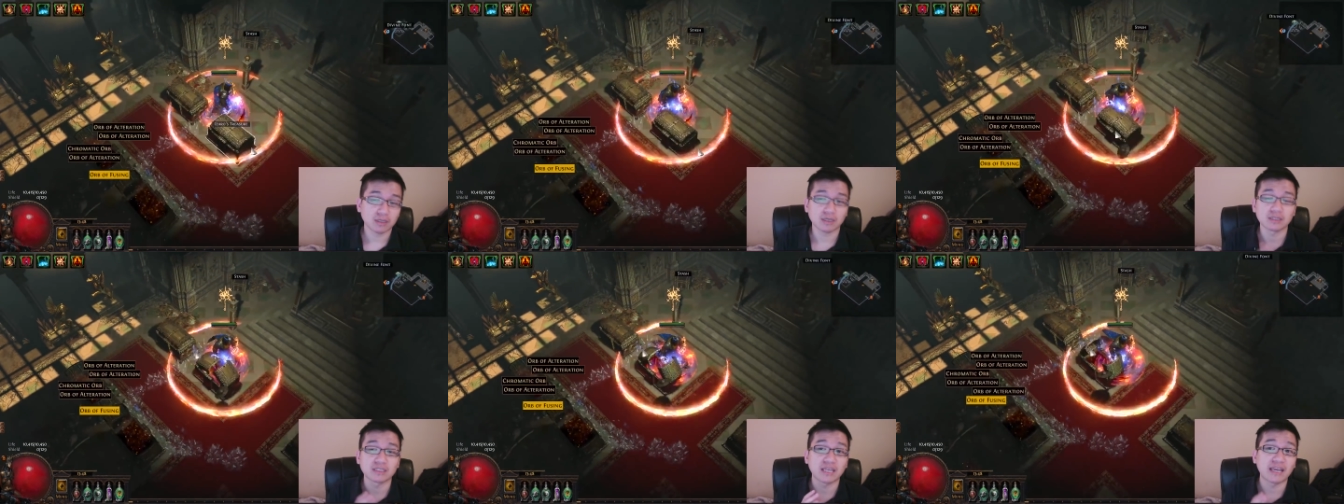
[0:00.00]

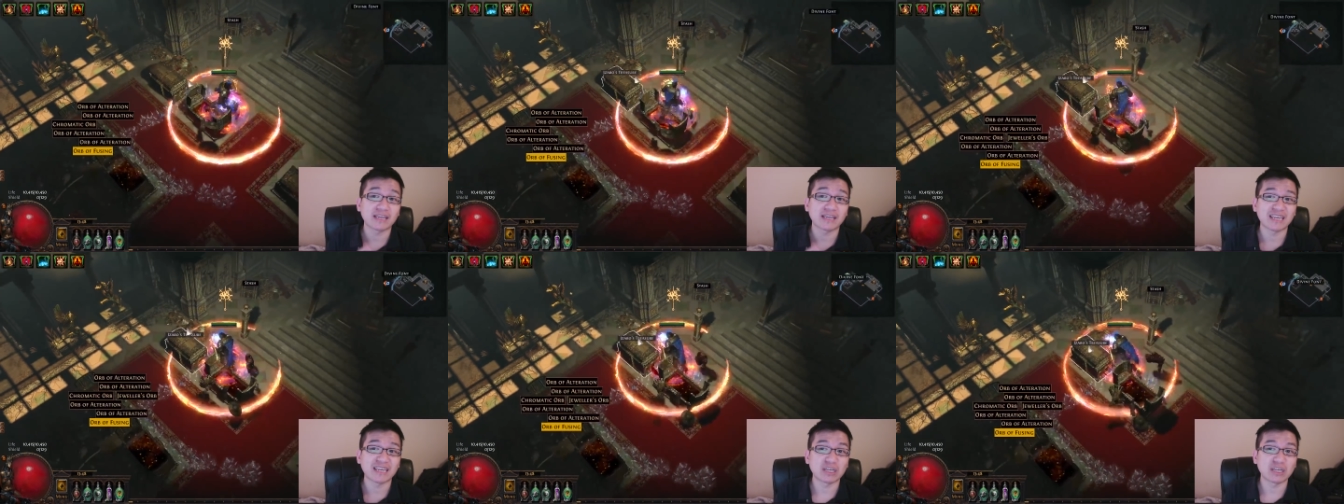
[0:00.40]
can
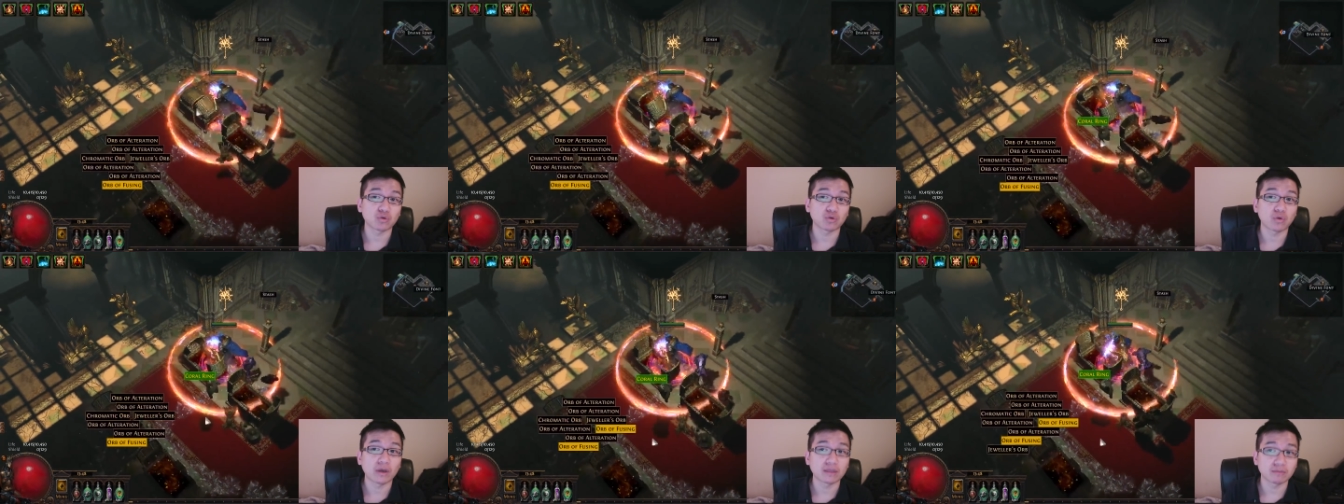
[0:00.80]
tank
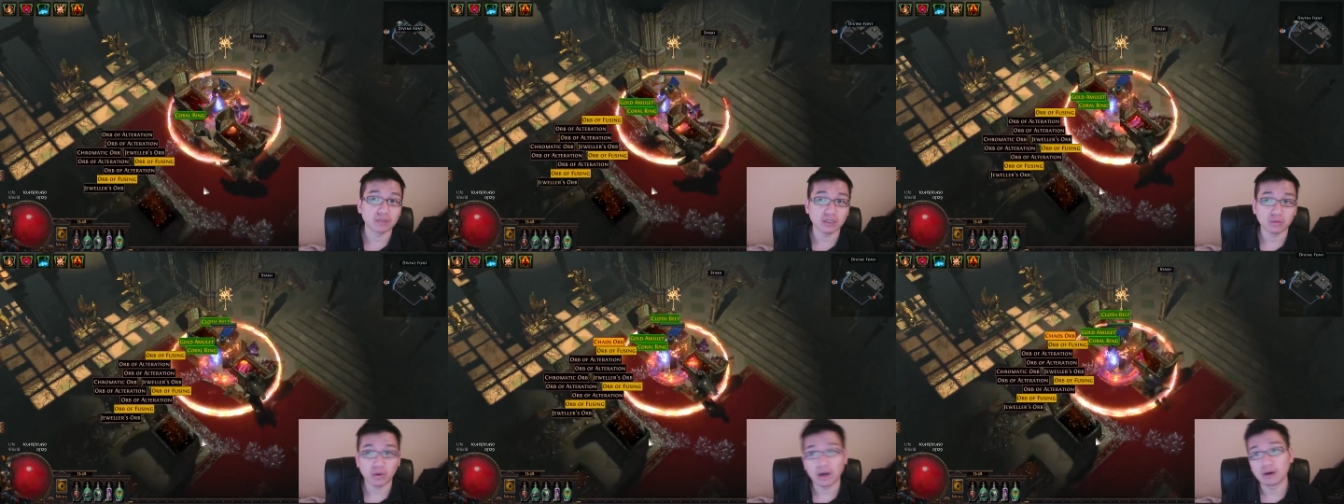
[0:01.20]

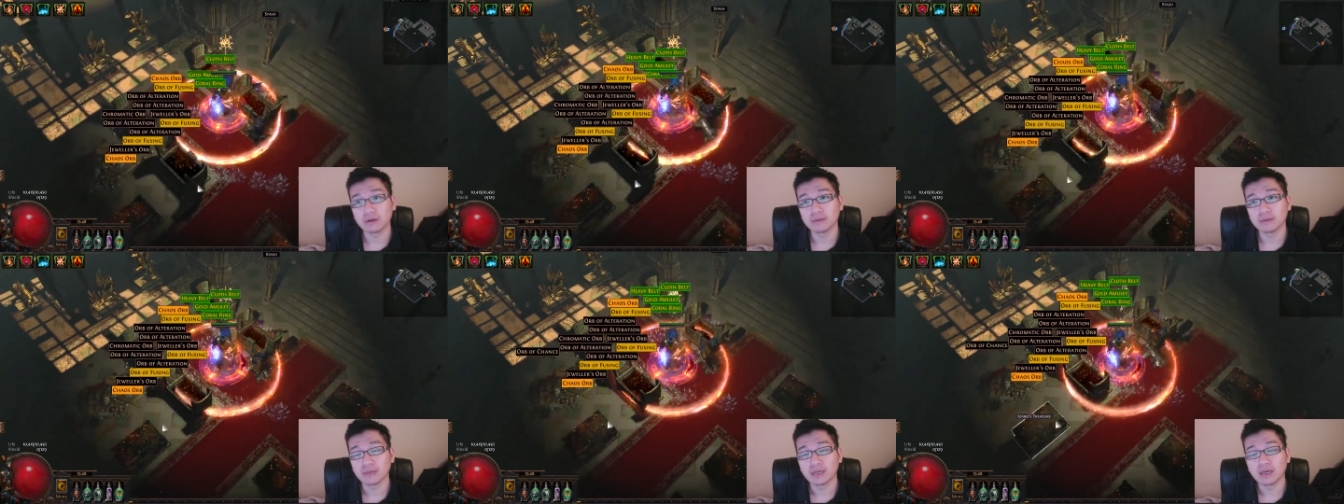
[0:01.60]
incredibly
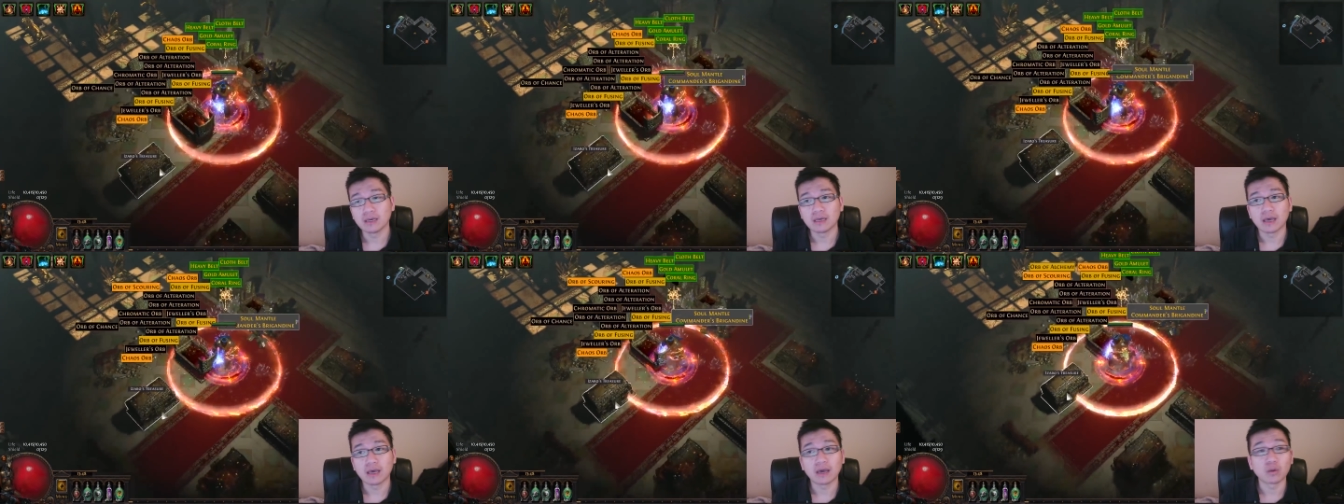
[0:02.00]
well,
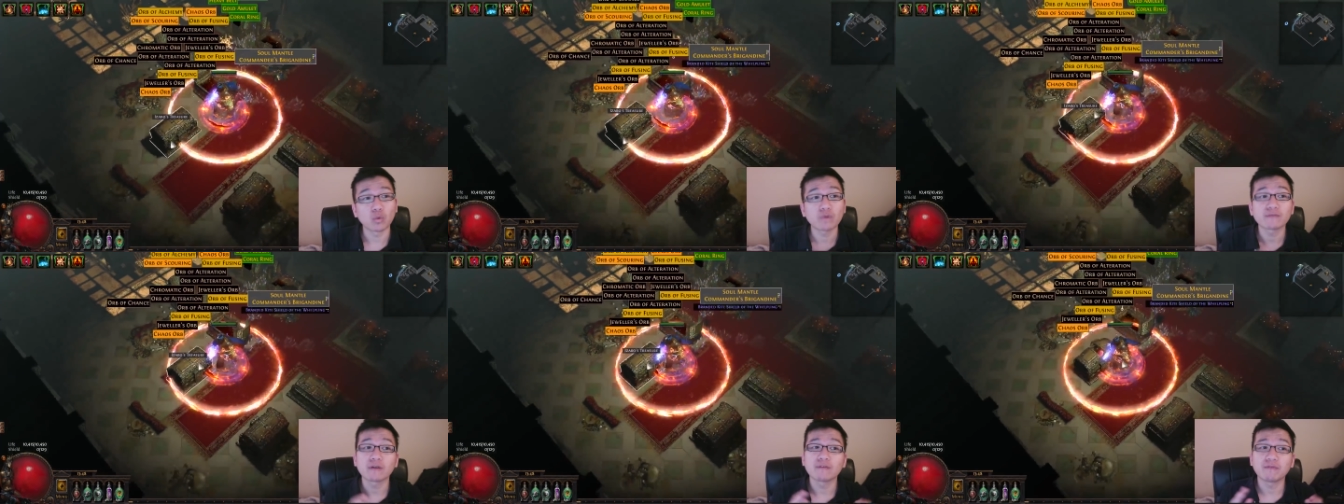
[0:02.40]
and
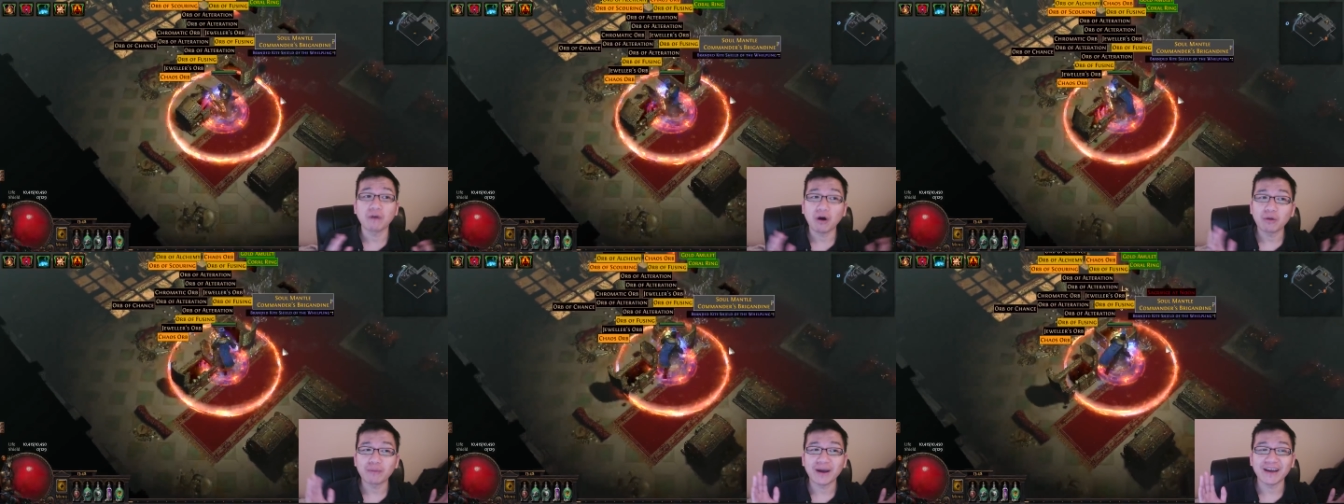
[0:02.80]
with the
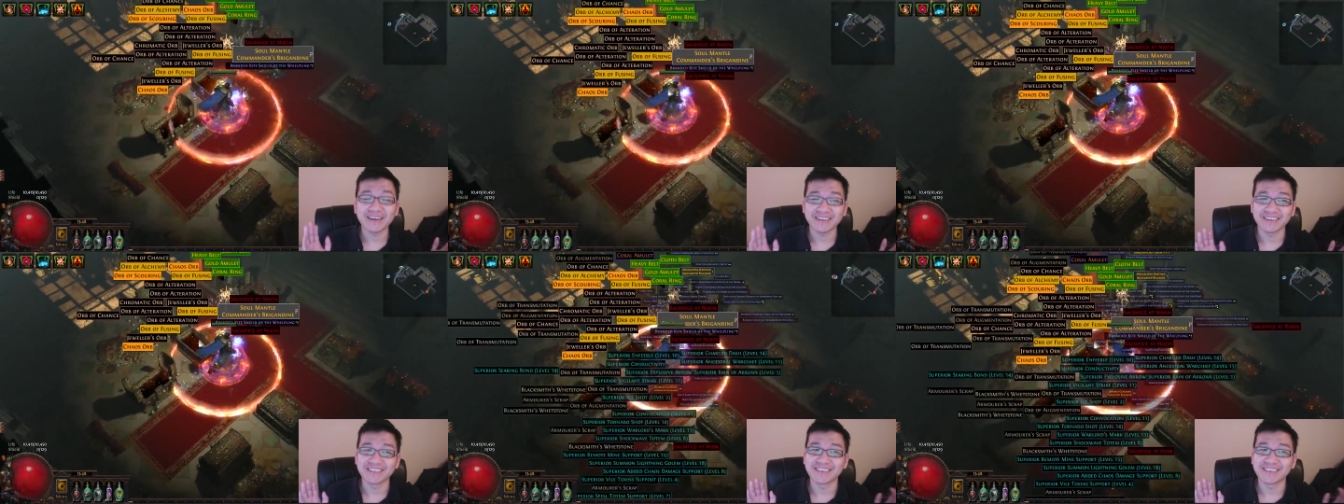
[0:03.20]
Vaal
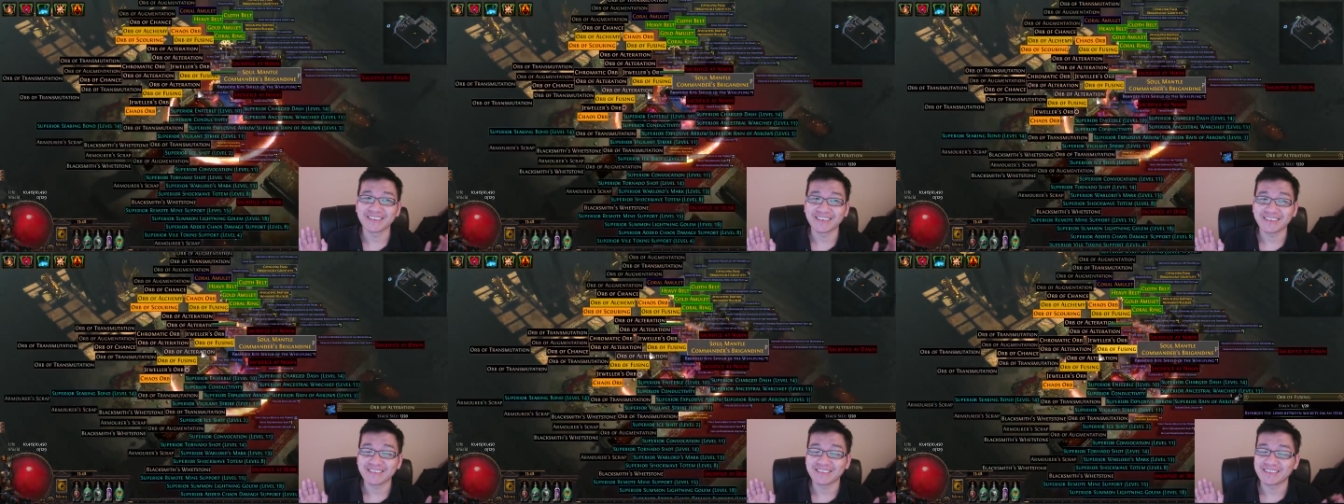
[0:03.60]
Pact getting